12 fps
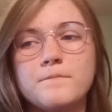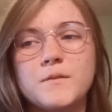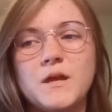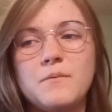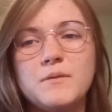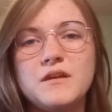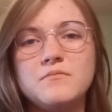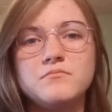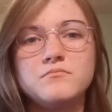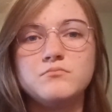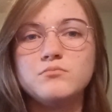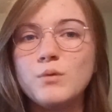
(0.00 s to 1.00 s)
I mean,
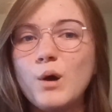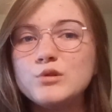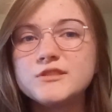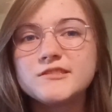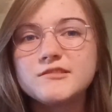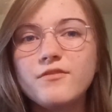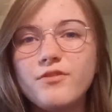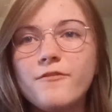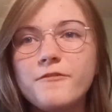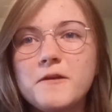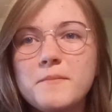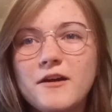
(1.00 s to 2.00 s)
most of the
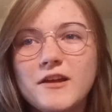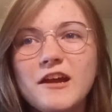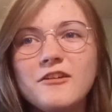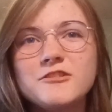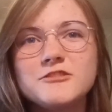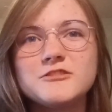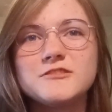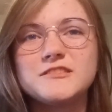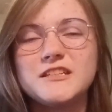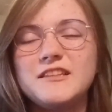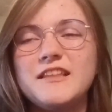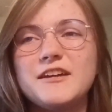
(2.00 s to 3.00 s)
female characters
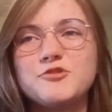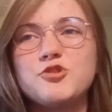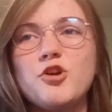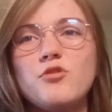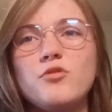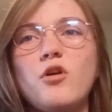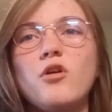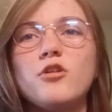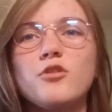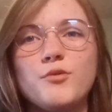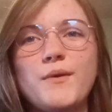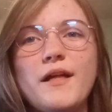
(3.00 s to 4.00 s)
in that show
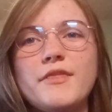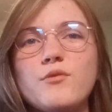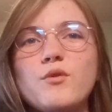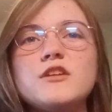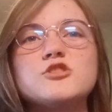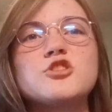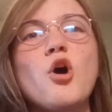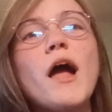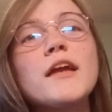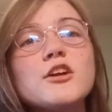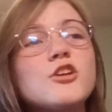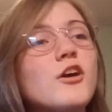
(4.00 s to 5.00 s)
are around that range, so
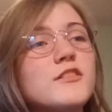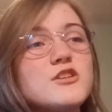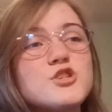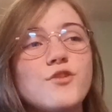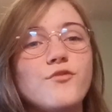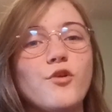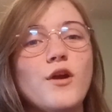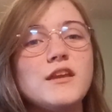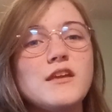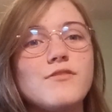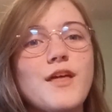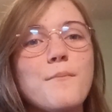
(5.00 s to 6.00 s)
I could audition for
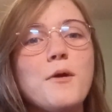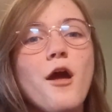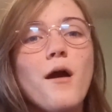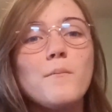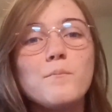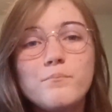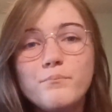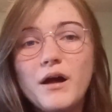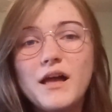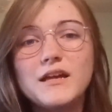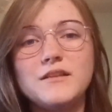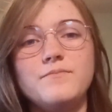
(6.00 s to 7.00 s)
any of them.
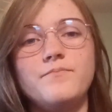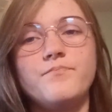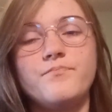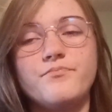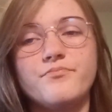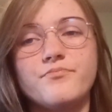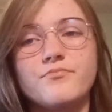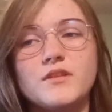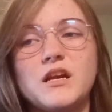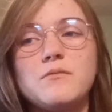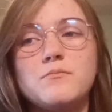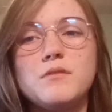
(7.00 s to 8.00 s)
But
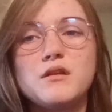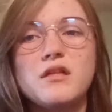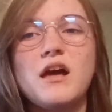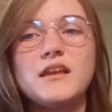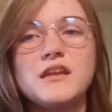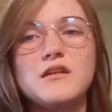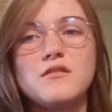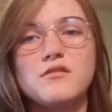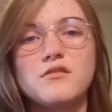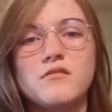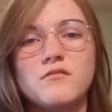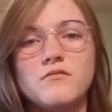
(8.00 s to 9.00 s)
Miss
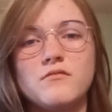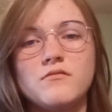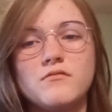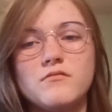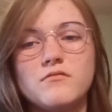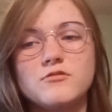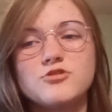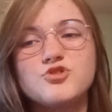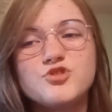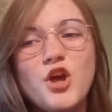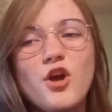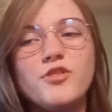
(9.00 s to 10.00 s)
Honey's
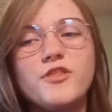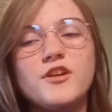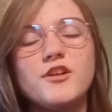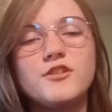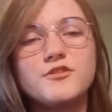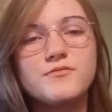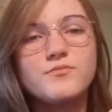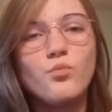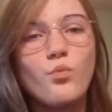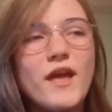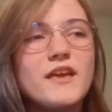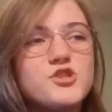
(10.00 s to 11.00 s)
the
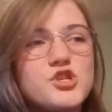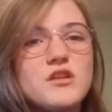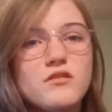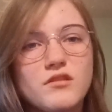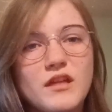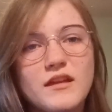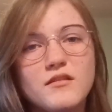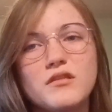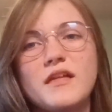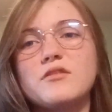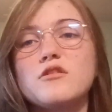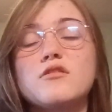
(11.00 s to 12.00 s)
way she sings,
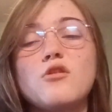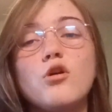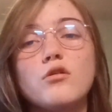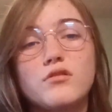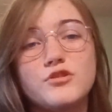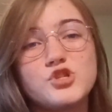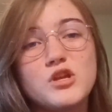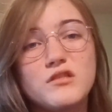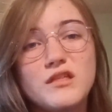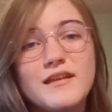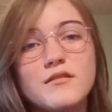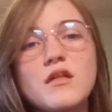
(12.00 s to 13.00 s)
like the songs she
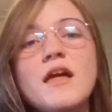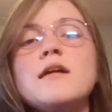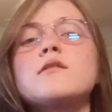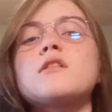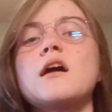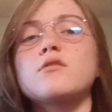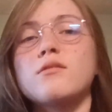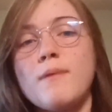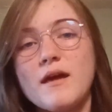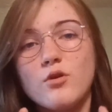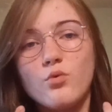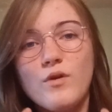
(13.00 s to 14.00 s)
sings, sounds
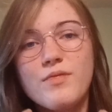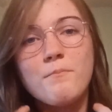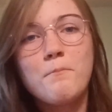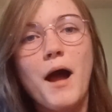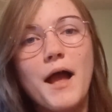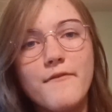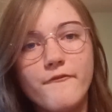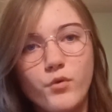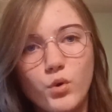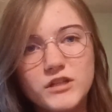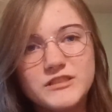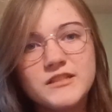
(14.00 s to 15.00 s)
better with my
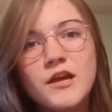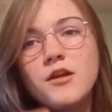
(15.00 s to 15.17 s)
voice